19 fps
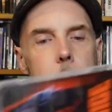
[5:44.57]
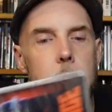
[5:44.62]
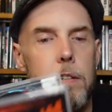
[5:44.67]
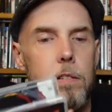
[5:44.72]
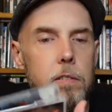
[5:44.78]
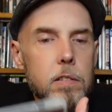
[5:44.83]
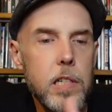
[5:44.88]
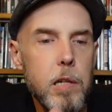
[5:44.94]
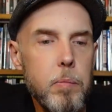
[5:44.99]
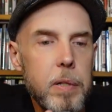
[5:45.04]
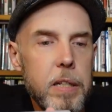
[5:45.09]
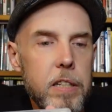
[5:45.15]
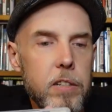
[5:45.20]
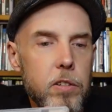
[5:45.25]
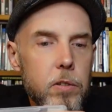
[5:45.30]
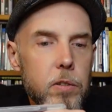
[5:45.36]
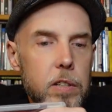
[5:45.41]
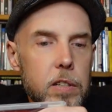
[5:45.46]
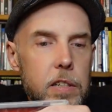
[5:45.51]
I don't
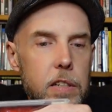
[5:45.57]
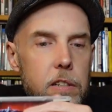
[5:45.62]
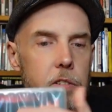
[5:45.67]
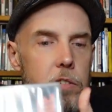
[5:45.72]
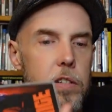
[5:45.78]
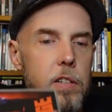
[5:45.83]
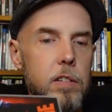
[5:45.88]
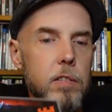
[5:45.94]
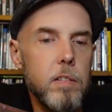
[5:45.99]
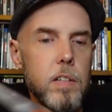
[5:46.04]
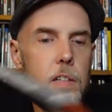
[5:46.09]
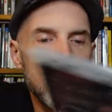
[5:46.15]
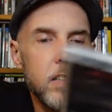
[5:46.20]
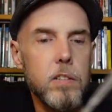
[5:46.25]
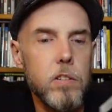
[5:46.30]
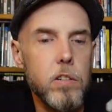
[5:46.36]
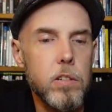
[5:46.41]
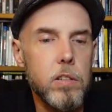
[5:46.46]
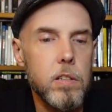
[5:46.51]
typically do this. I usually
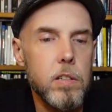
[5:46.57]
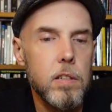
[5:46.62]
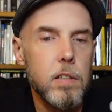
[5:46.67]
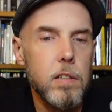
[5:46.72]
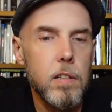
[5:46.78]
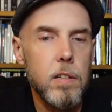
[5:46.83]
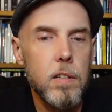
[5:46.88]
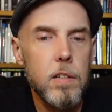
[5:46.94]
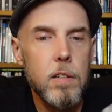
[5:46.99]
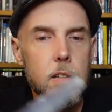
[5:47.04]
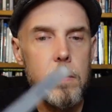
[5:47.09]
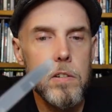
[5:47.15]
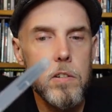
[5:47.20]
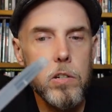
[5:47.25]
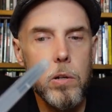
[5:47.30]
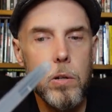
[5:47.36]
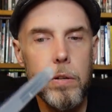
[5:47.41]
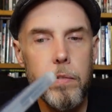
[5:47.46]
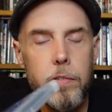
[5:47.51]
just
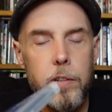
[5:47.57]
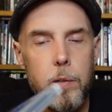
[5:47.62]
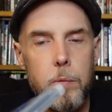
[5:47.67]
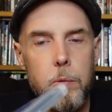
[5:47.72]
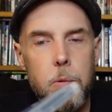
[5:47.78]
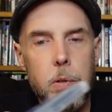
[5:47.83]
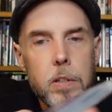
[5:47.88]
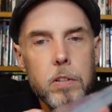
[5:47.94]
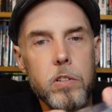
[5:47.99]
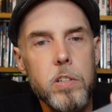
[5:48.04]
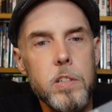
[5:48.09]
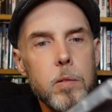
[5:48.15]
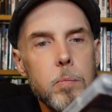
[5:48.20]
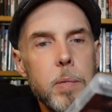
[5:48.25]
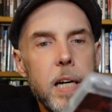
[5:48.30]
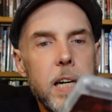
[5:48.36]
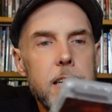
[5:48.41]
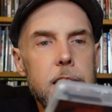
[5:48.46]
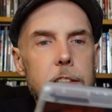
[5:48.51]
show the films while they're
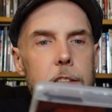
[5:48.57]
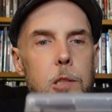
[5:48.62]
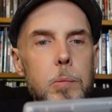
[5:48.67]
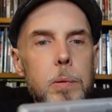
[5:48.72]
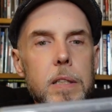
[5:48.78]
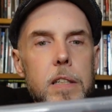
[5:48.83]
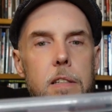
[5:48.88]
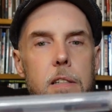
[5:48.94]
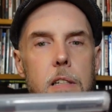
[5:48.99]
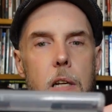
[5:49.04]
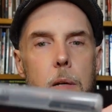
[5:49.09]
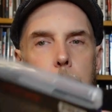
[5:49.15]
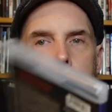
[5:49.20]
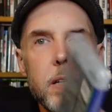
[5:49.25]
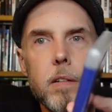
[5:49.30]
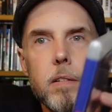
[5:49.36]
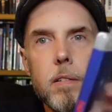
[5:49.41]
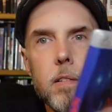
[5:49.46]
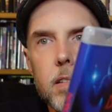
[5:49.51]
still packaged, but this
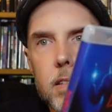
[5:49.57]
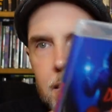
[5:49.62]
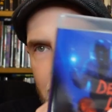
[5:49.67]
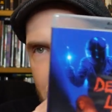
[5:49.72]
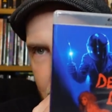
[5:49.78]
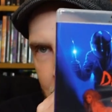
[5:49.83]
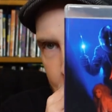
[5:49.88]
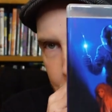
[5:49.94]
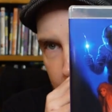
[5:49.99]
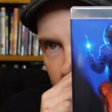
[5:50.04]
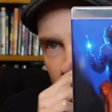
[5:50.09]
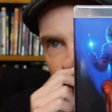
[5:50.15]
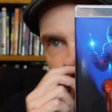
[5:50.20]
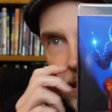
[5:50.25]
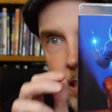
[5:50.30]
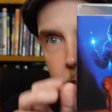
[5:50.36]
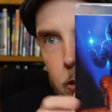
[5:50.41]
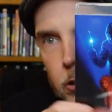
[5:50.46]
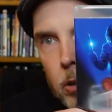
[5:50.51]
time it took me a
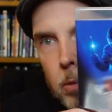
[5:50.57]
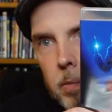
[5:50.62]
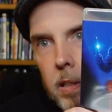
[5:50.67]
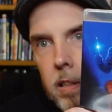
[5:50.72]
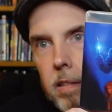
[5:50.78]
while to get to them.